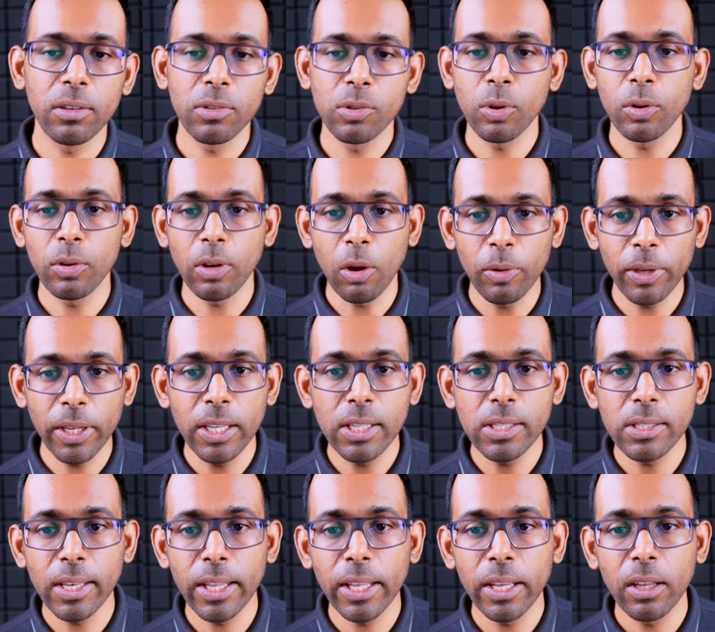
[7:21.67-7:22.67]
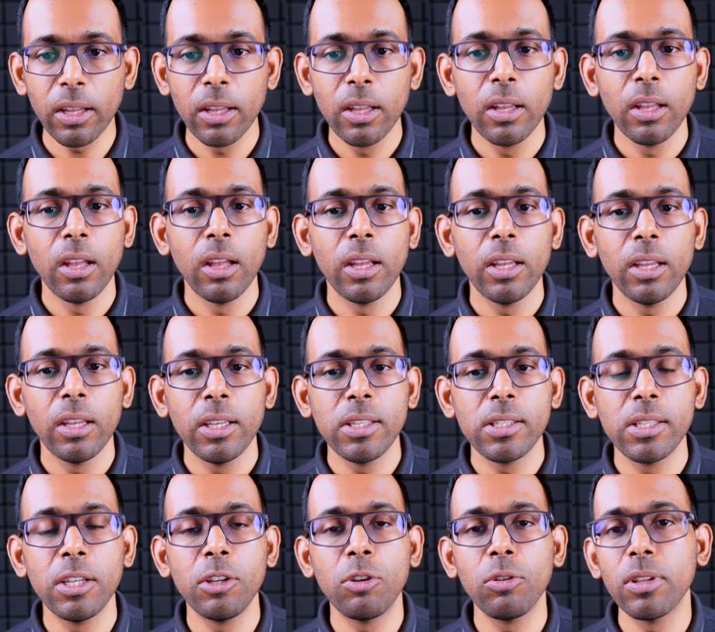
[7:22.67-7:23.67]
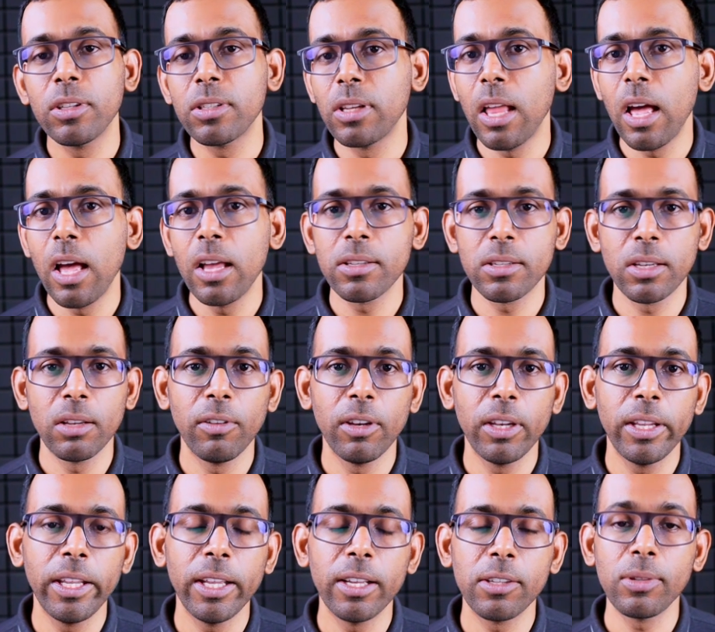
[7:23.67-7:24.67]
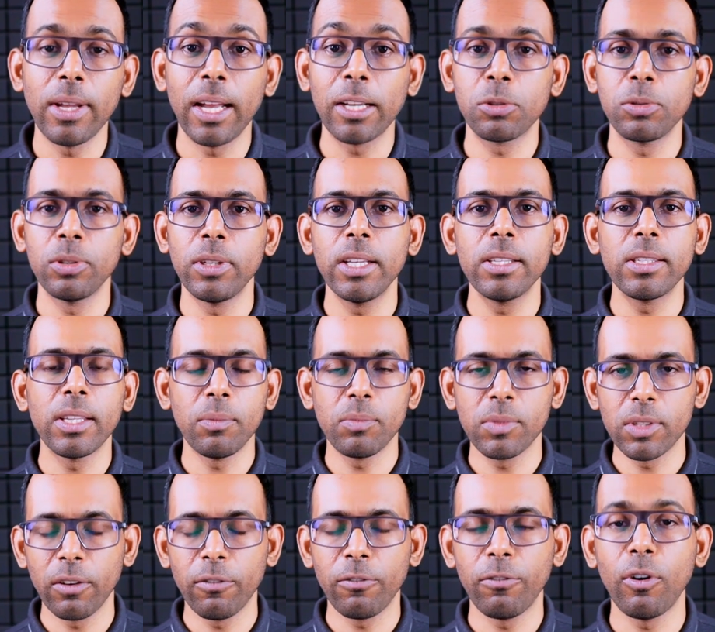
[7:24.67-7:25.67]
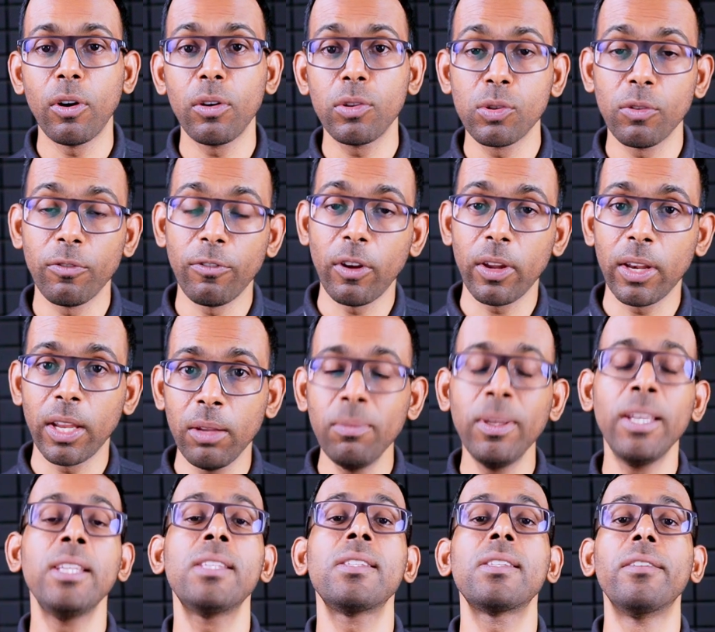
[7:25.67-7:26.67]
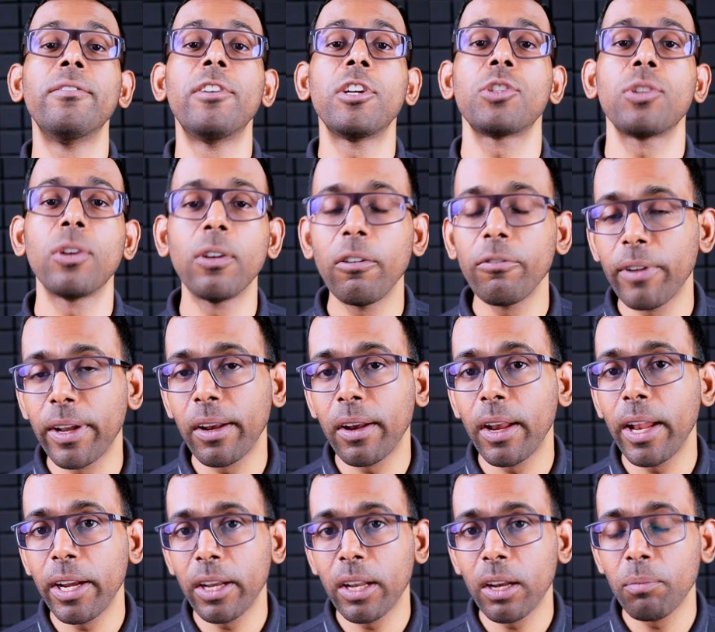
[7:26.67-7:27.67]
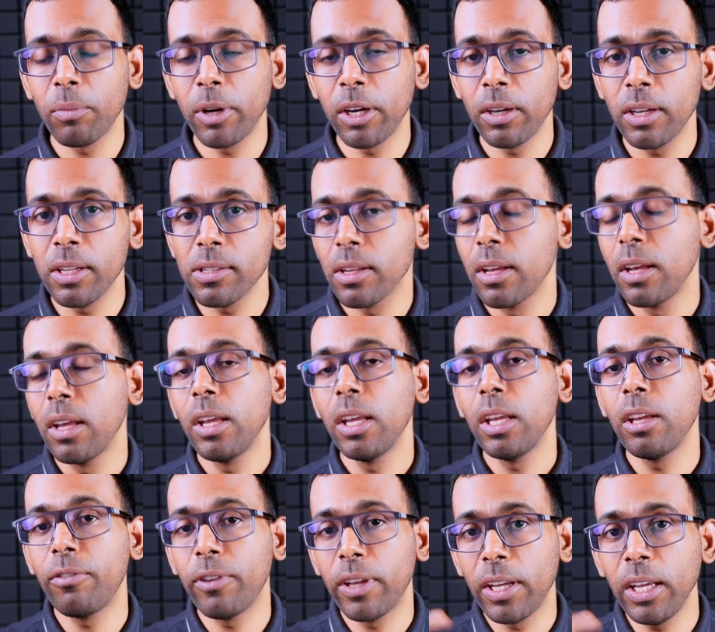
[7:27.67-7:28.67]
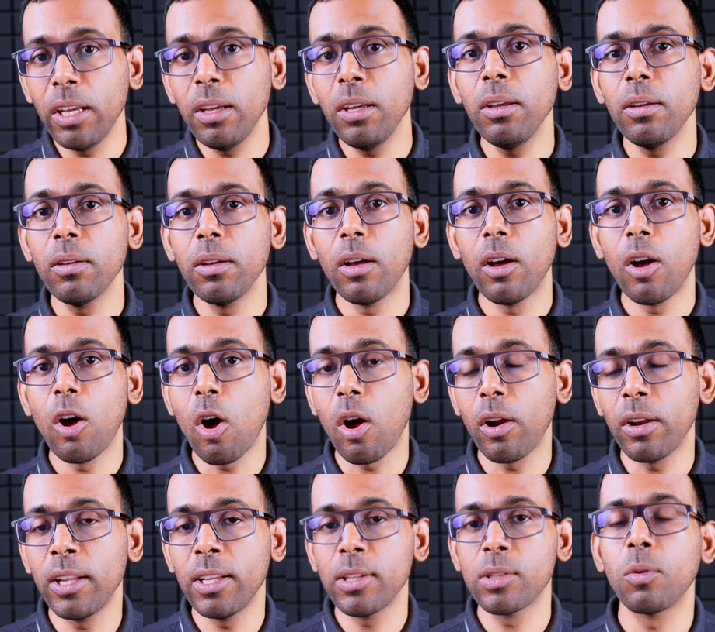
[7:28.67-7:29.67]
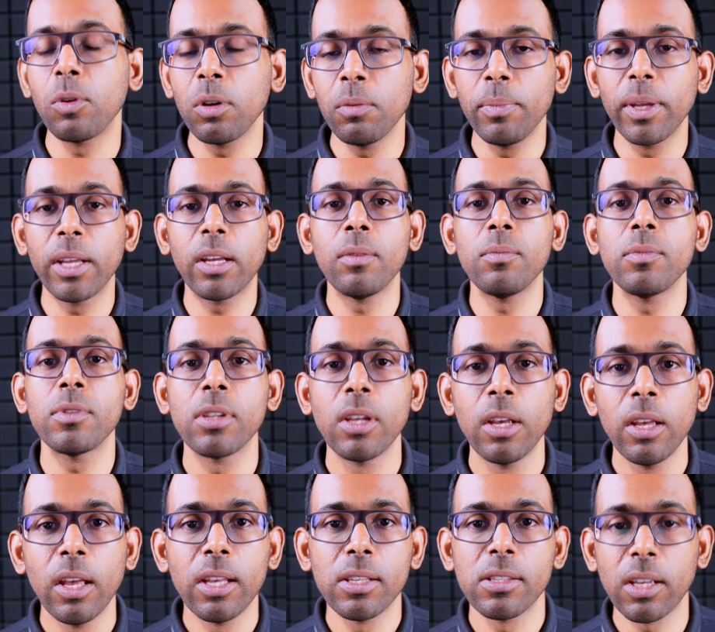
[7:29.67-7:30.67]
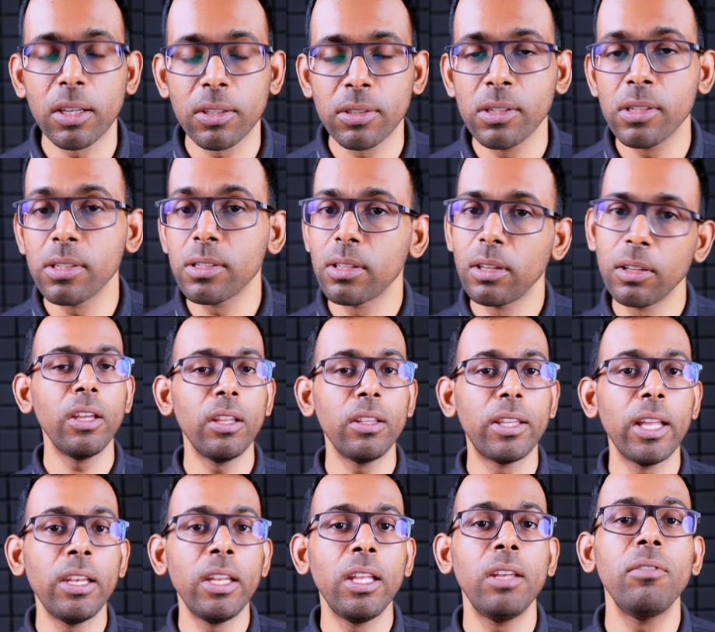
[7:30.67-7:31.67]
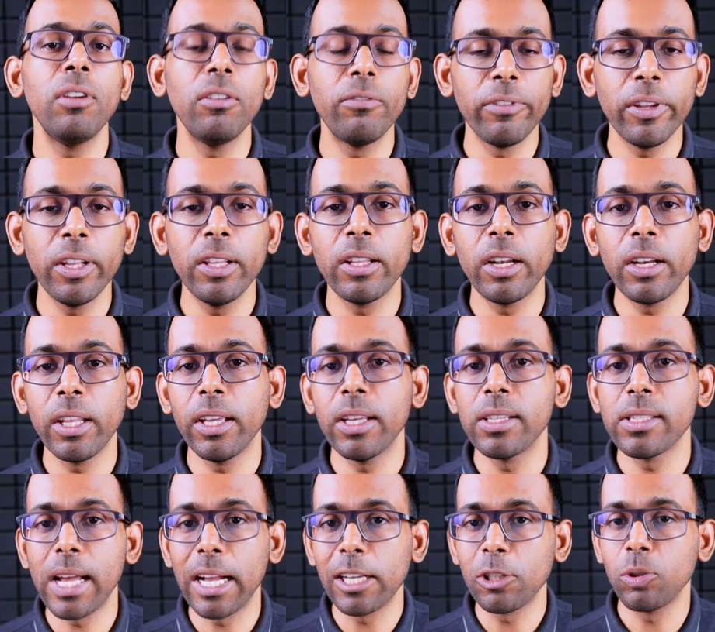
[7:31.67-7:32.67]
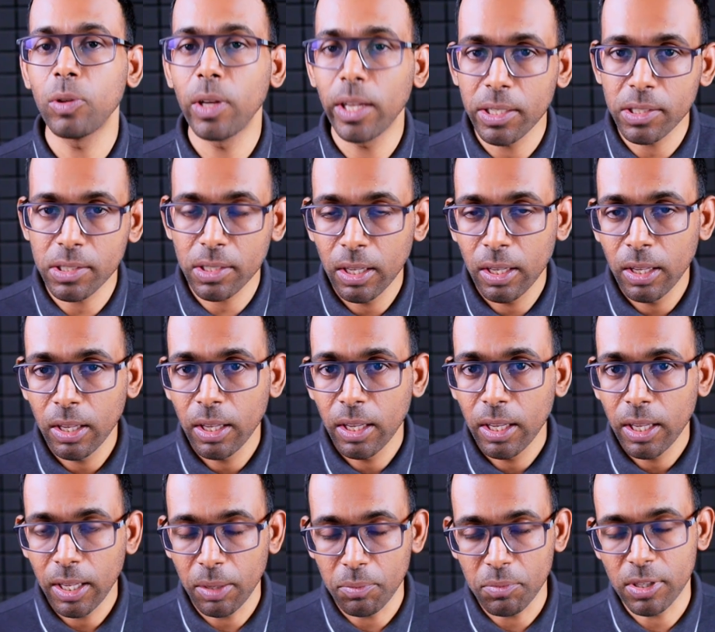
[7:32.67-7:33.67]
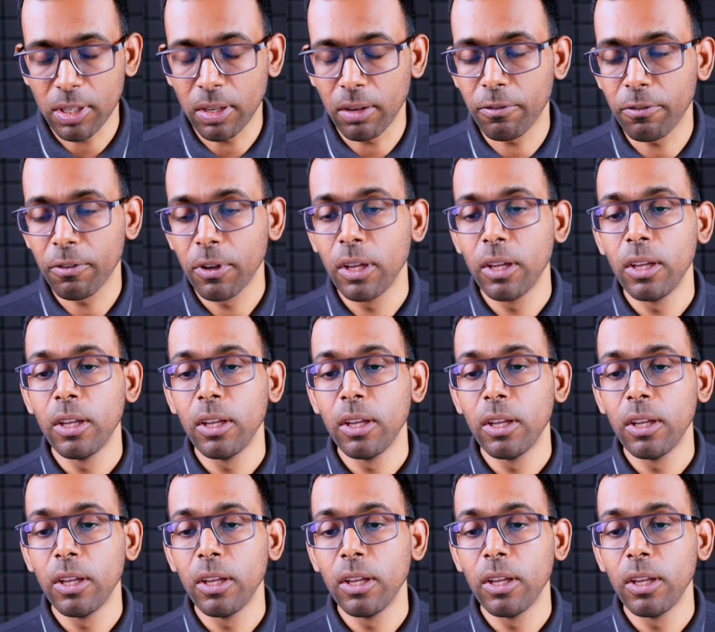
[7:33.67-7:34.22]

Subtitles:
So now he's into this last level. He has to actualize himself. For him, his version of enlightenment is, if he on his own becomes a success, then he will feel that he has actualized himself.